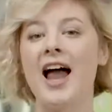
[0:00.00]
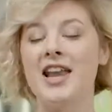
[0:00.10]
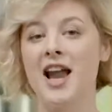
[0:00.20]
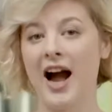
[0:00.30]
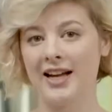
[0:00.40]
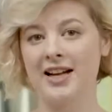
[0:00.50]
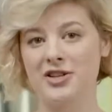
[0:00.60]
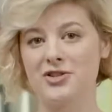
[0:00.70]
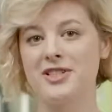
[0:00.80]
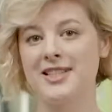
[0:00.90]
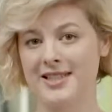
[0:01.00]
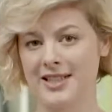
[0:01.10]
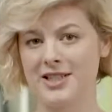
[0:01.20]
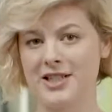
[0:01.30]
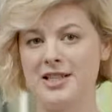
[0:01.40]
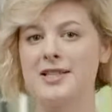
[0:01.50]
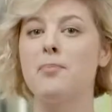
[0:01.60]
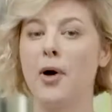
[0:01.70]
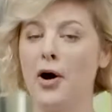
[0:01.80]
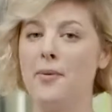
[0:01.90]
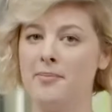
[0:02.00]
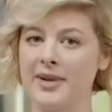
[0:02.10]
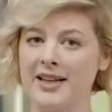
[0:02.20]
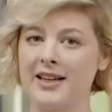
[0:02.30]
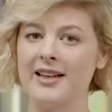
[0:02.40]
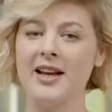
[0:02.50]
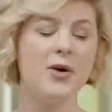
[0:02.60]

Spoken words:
at 900 stitches per minute,